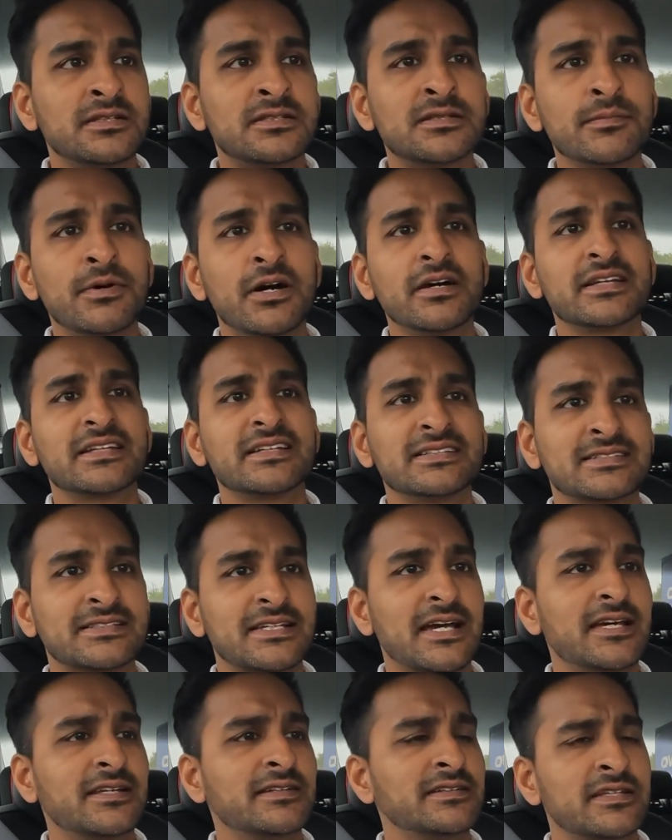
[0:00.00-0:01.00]
demanding a
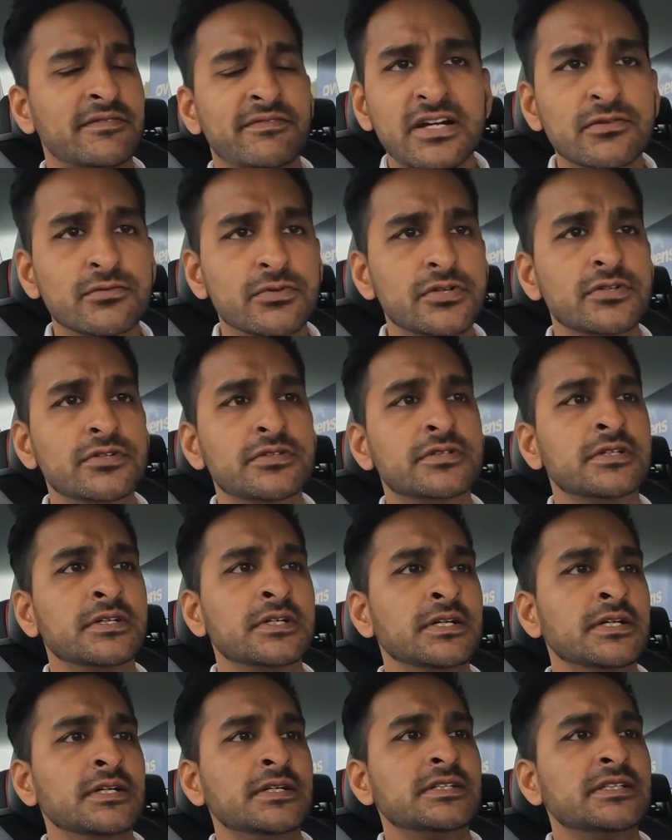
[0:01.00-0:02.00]
scan. They're very rude.
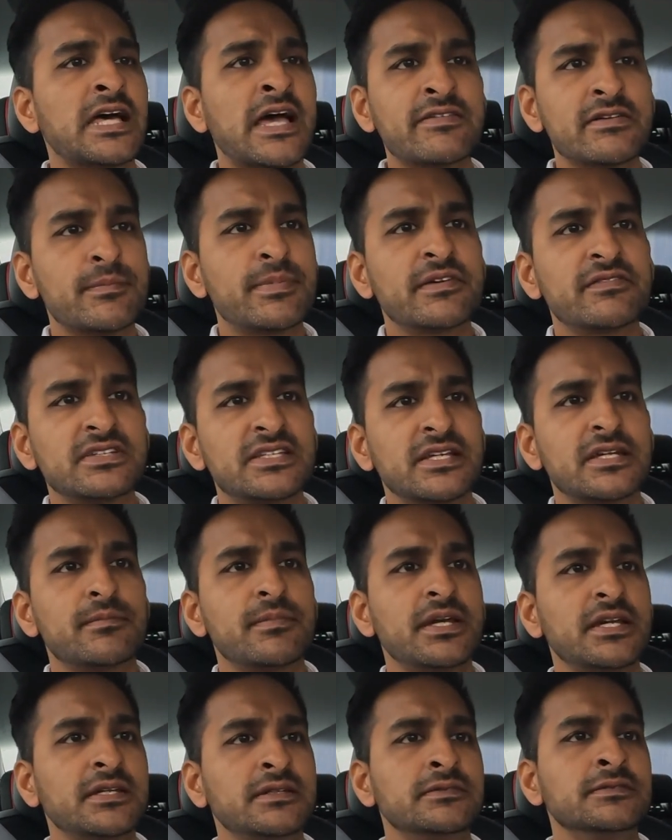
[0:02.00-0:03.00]
They're having a bit of a dig
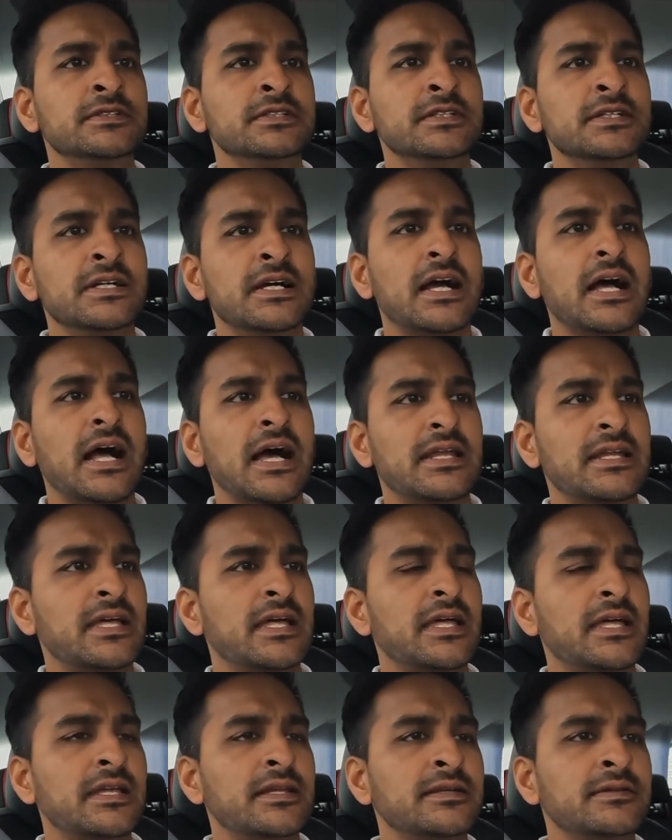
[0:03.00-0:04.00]
at me. And
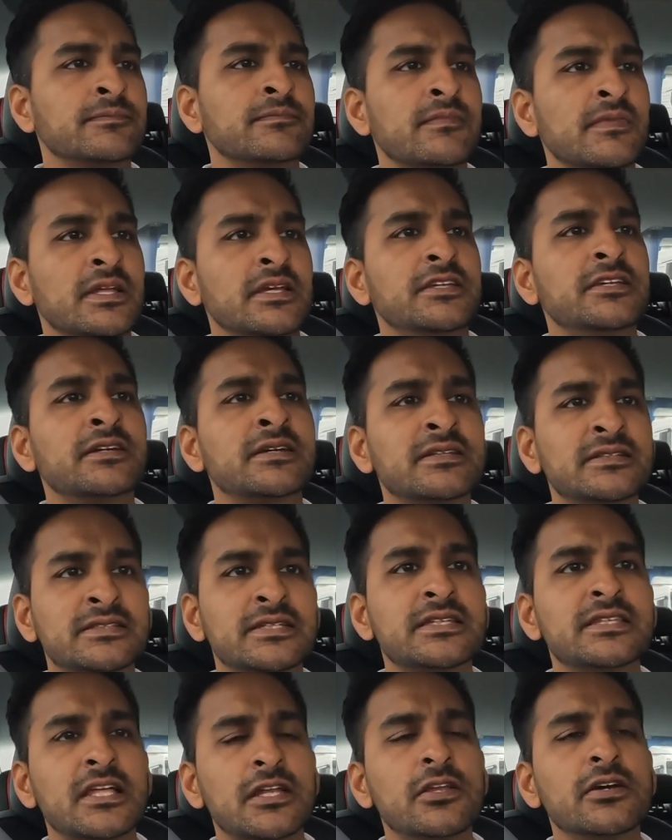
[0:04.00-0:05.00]
then you can
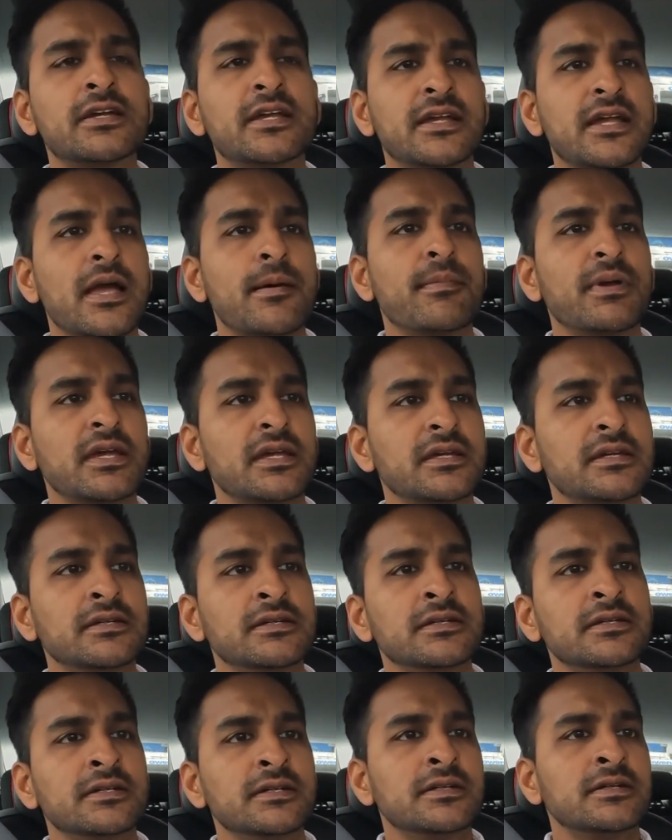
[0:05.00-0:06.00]
see they're looking at me
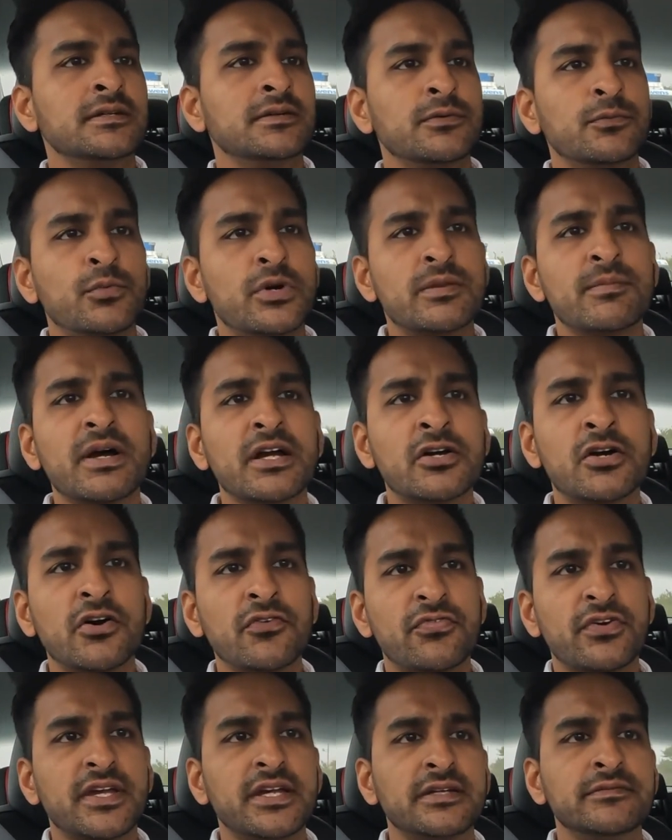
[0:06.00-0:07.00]
with my
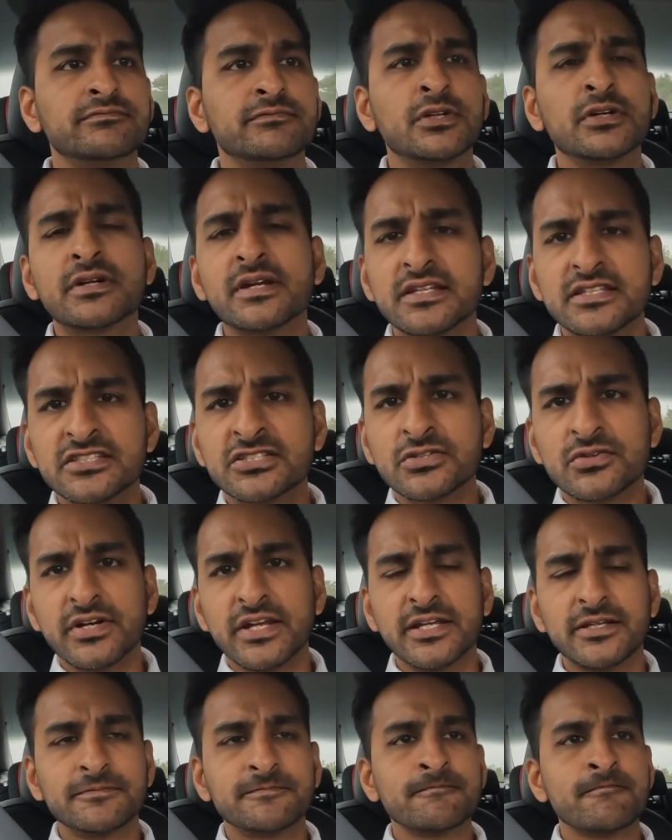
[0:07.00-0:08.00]
coffee, looking at the
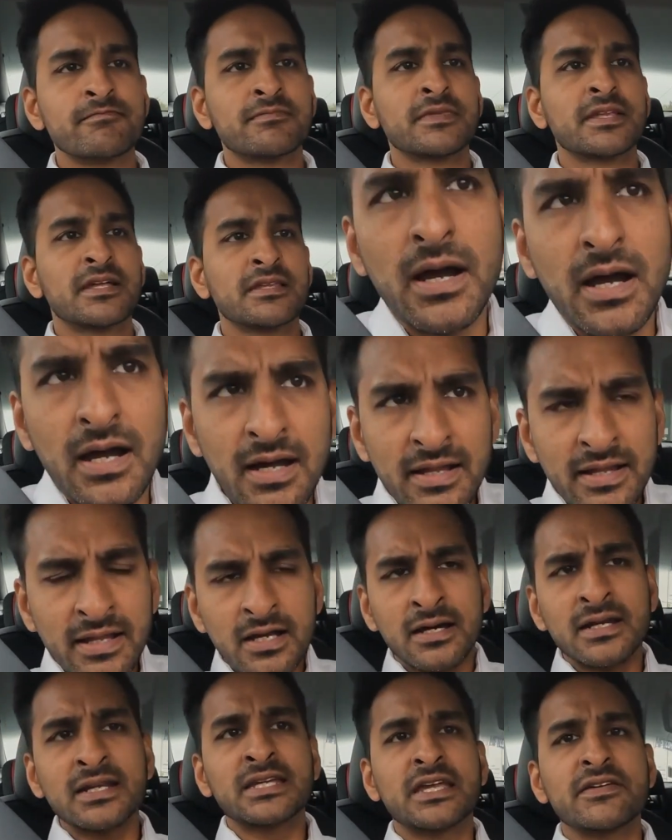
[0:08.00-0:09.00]
screen, and
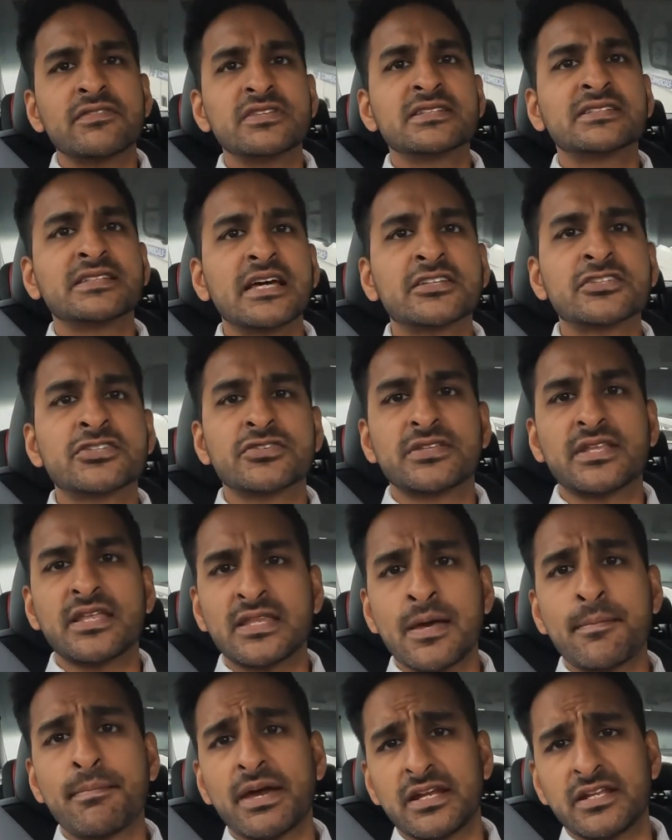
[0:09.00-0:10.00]
they're kind of giving this attitude
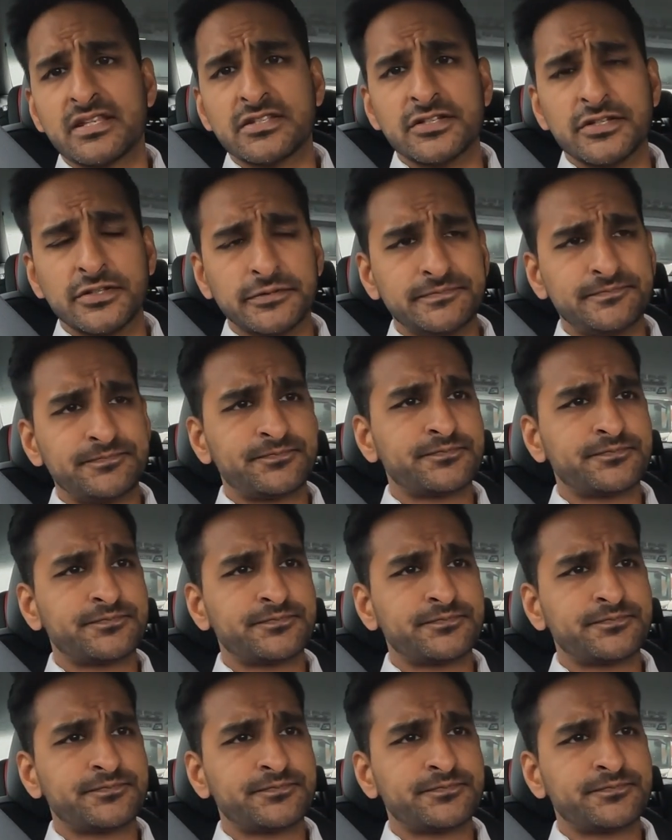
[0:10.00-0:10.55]
that they're better than you.